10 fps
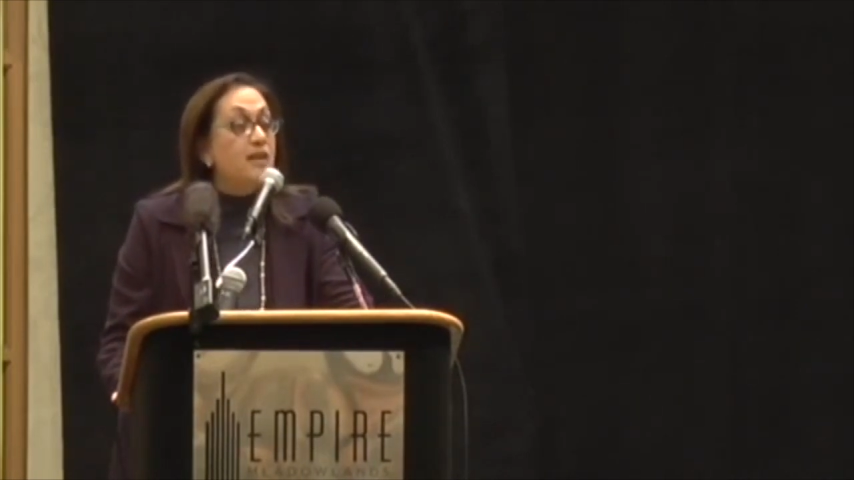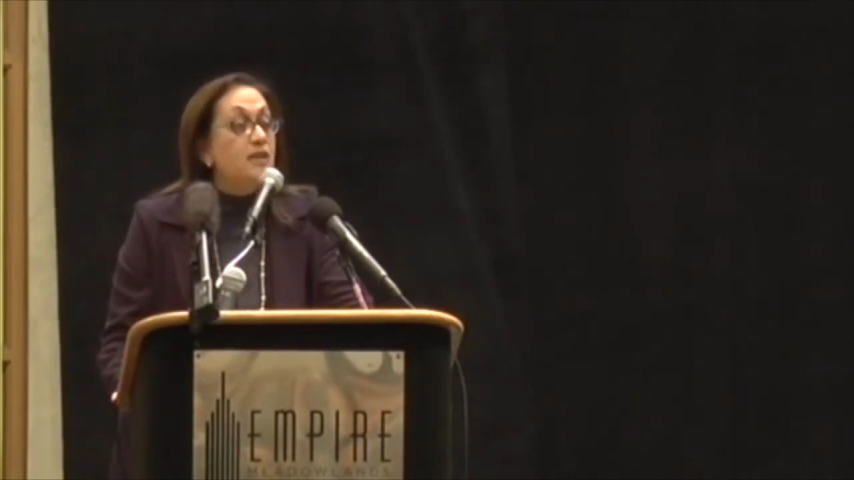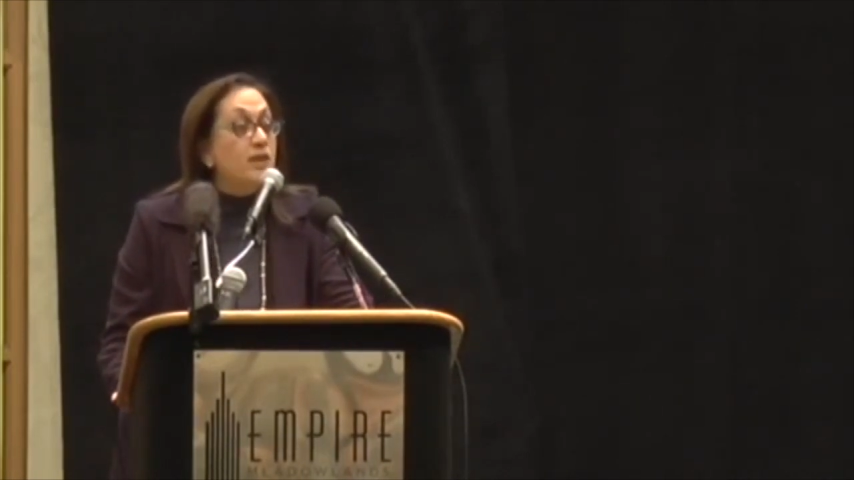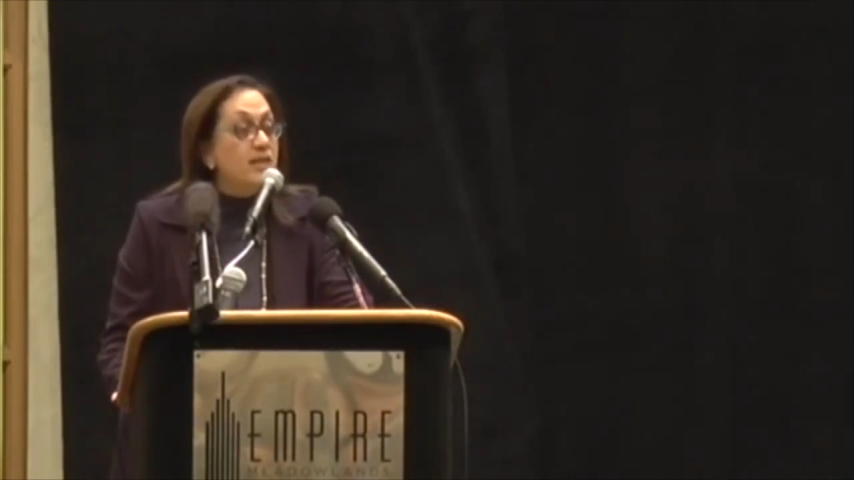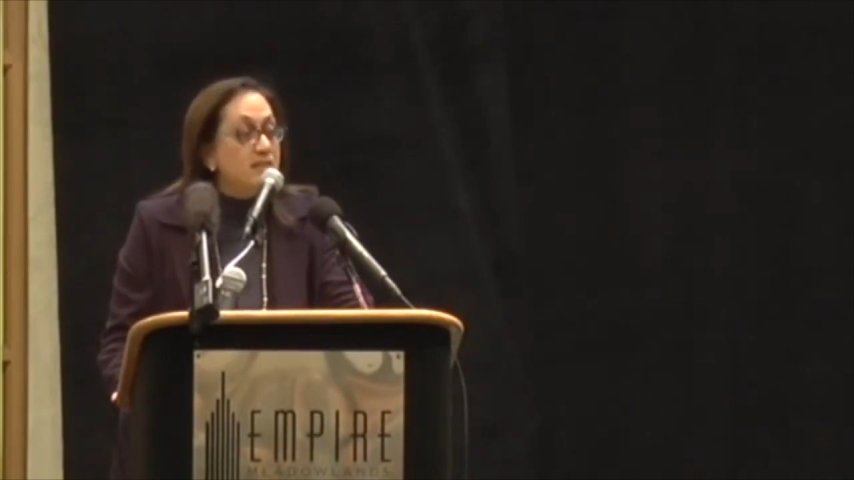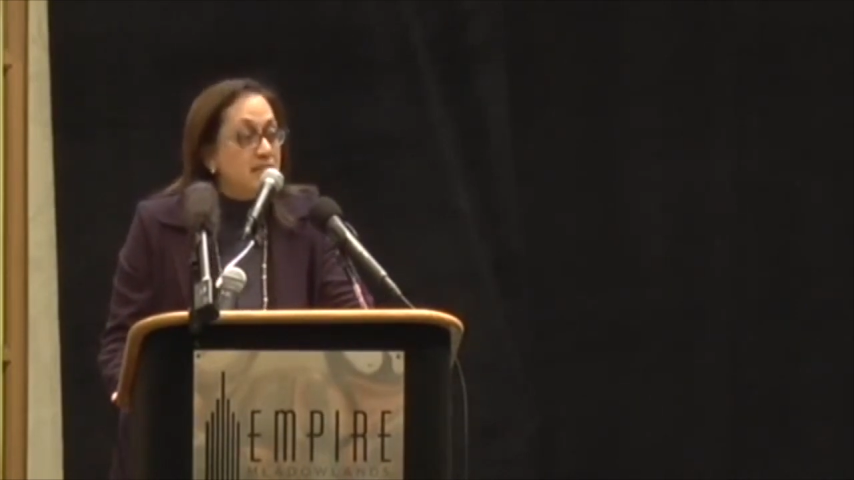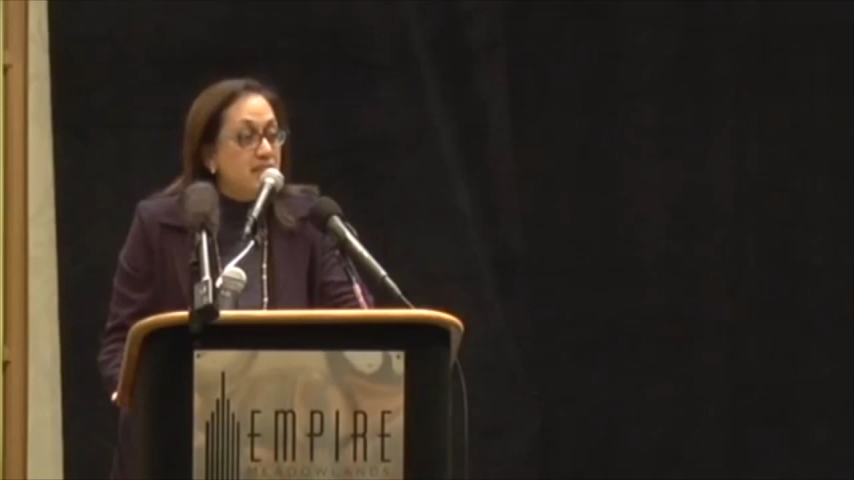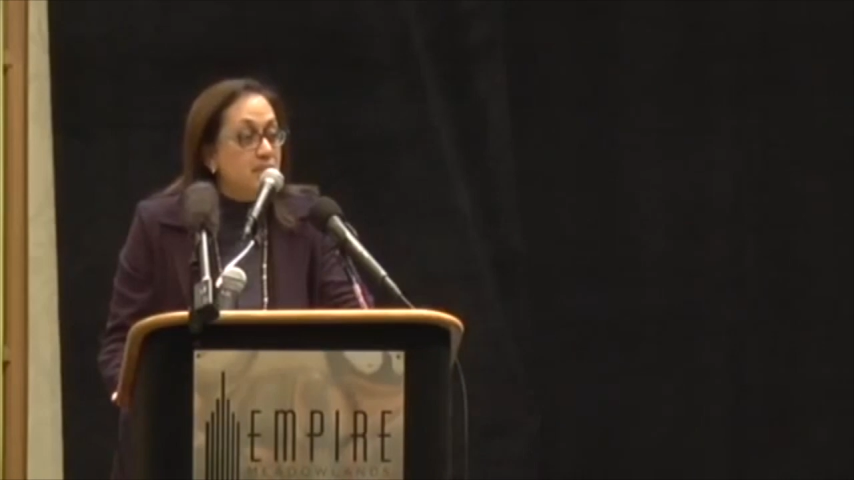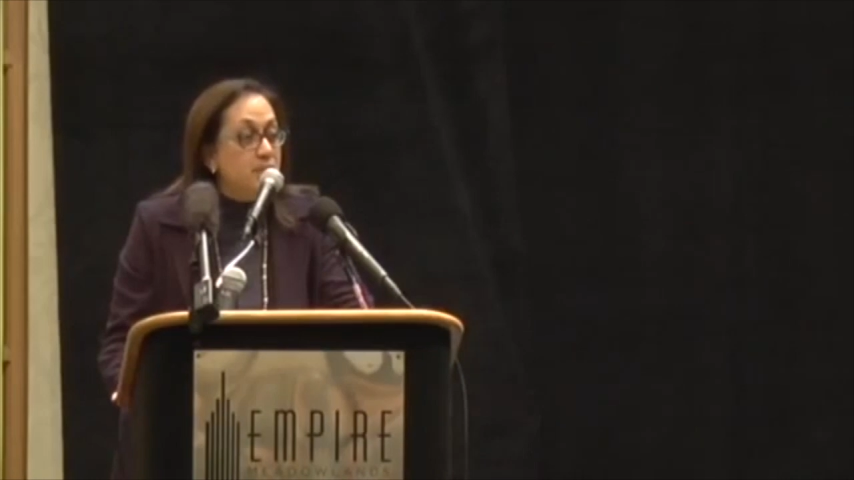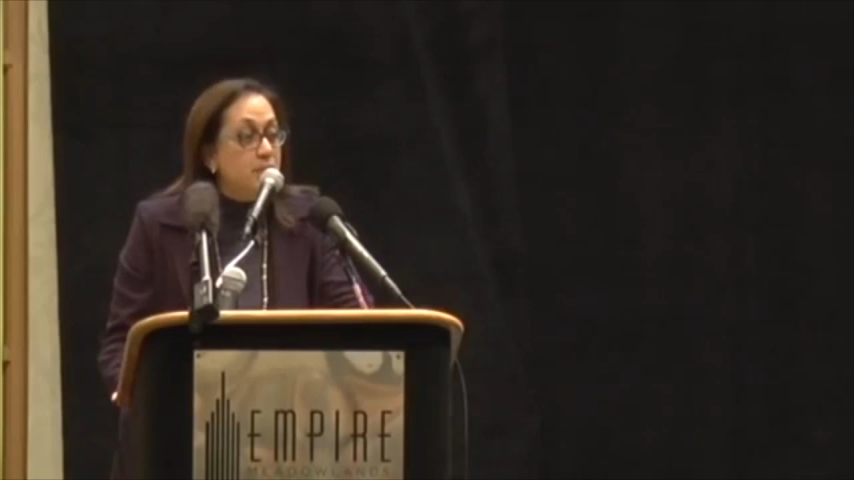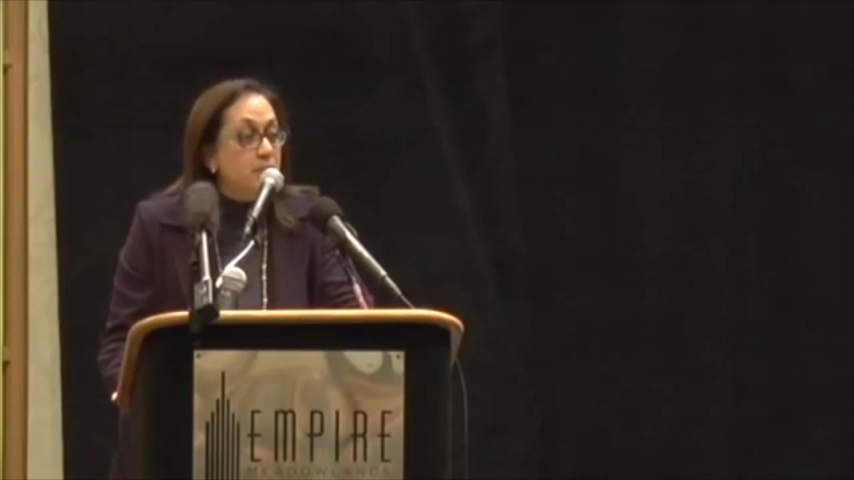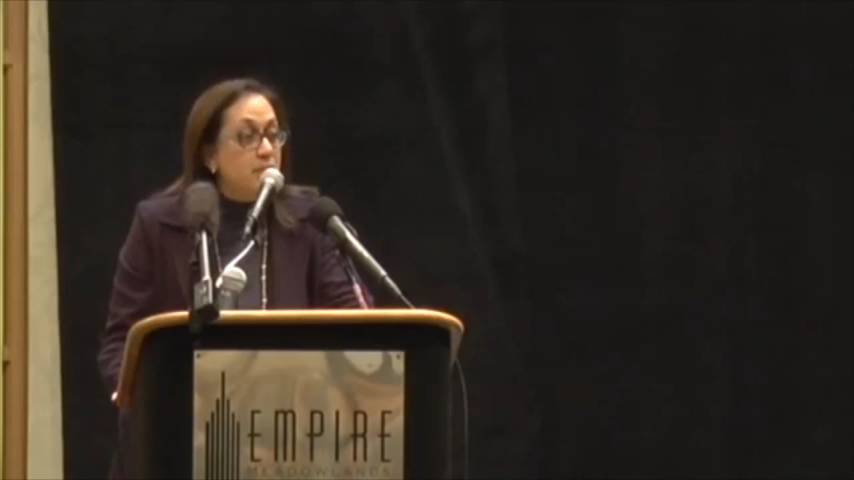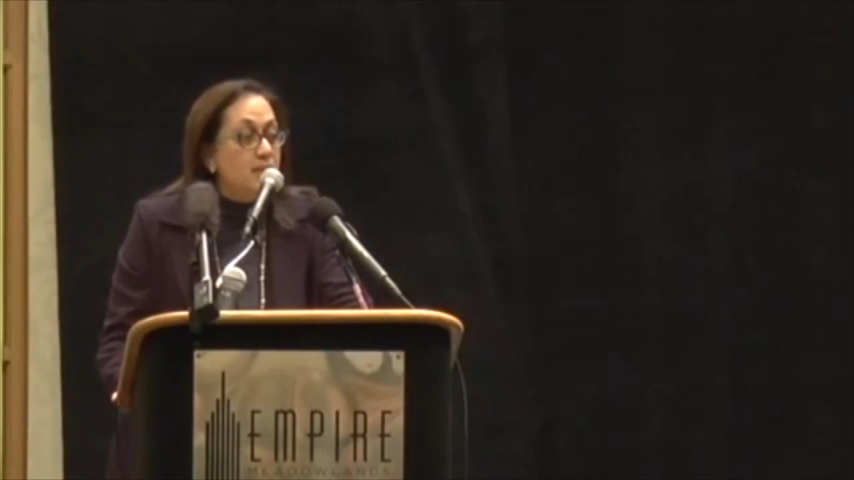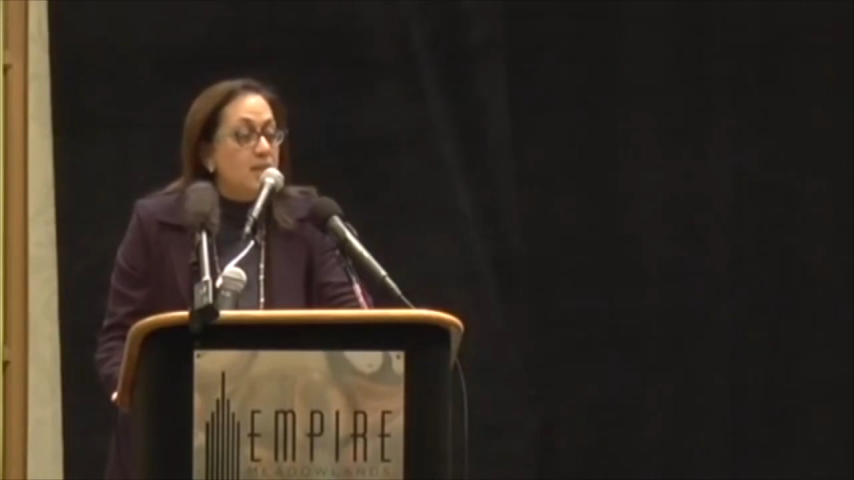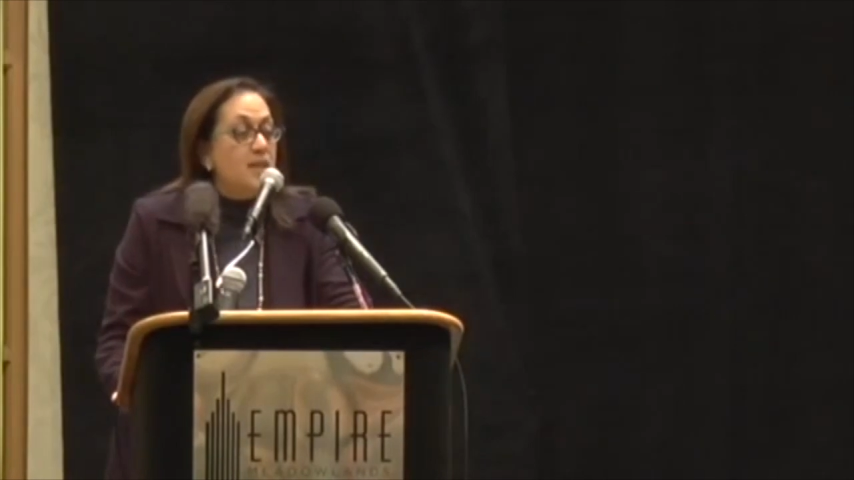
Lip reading: a great evil